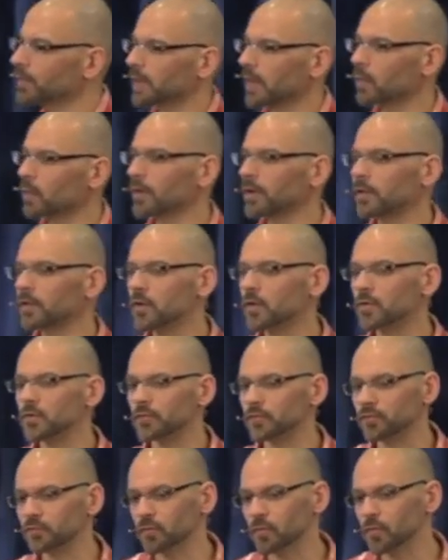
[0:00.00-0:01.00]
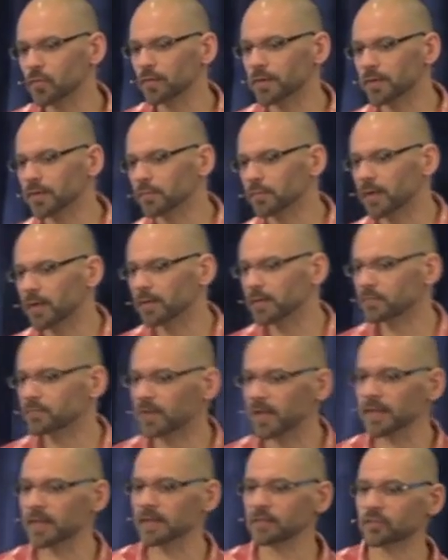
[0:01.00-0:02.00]
I want to know your story, right? If
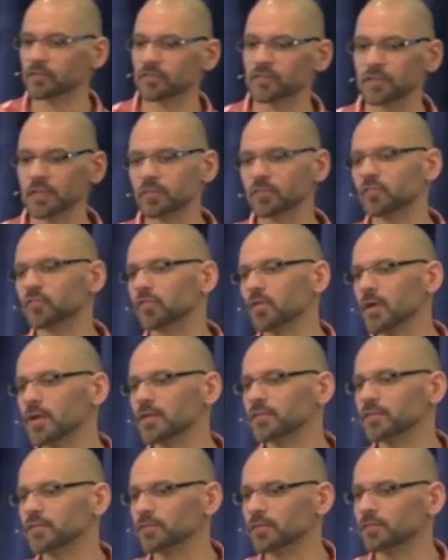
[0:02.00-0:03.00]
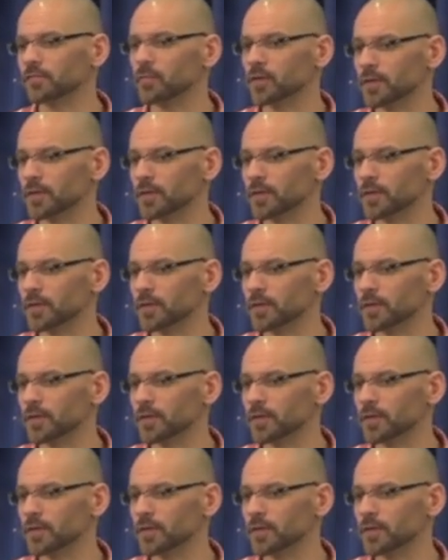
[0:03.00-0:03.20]
I got 6 choices of where